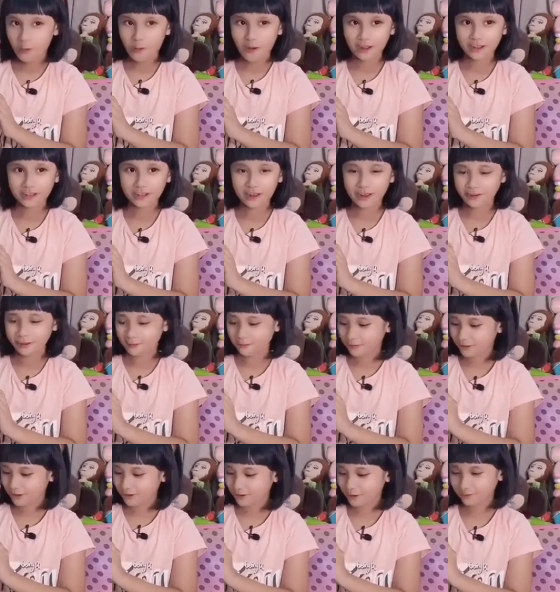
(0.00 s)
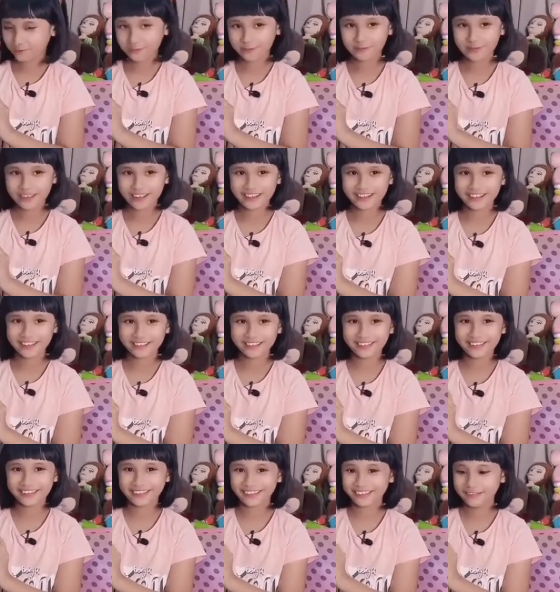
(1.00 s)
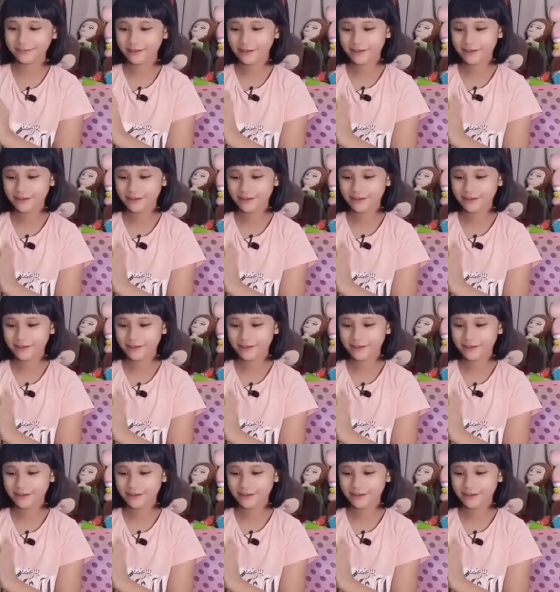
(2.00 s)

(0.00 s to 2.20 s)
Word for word: I can, I can press it with my hands.